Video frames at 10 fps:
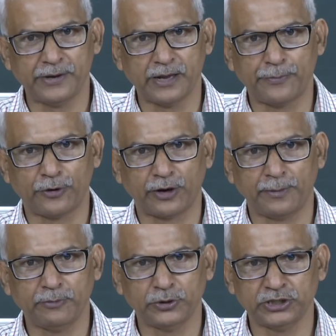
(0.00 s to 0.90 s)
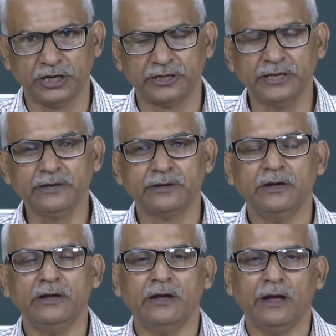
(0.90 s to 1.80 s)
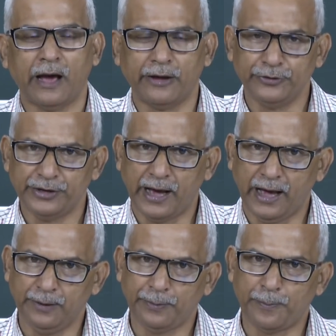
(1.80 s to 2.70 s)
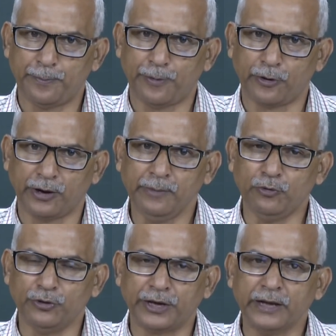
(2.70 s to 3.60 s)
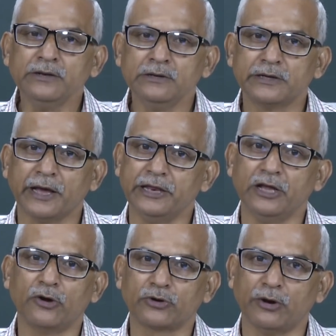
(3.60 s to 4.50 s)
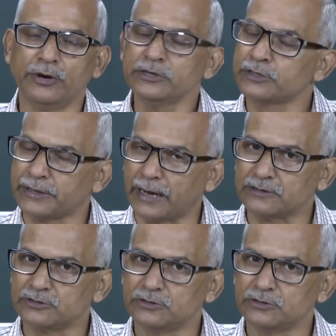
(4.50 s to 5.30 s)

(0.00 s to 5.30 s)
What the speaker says: the programming facility, and with the help of program we can carry out our tasks.